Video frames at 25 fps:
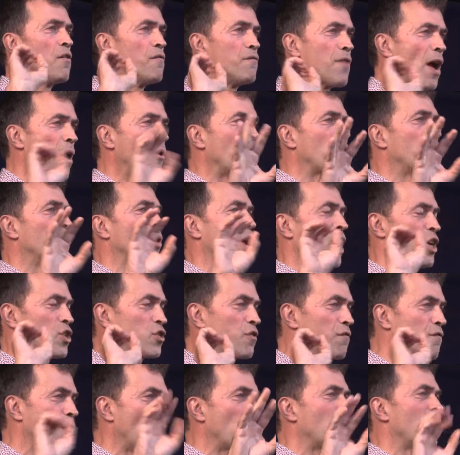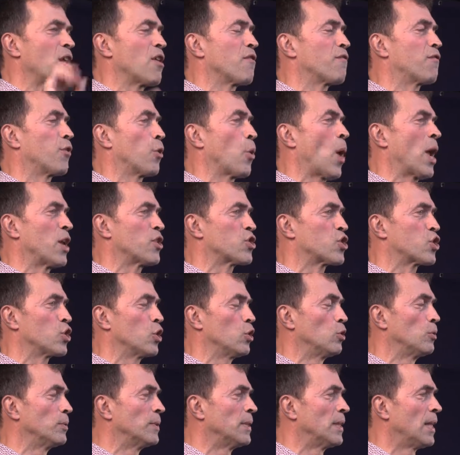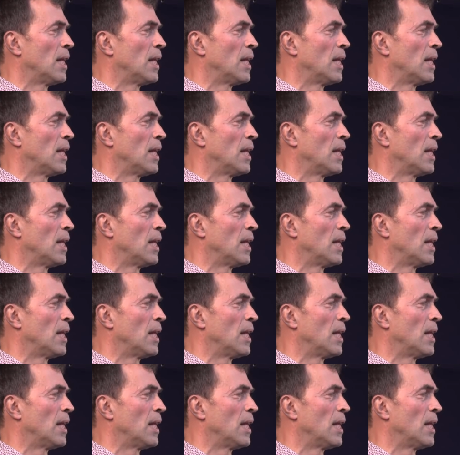very rich, very influential.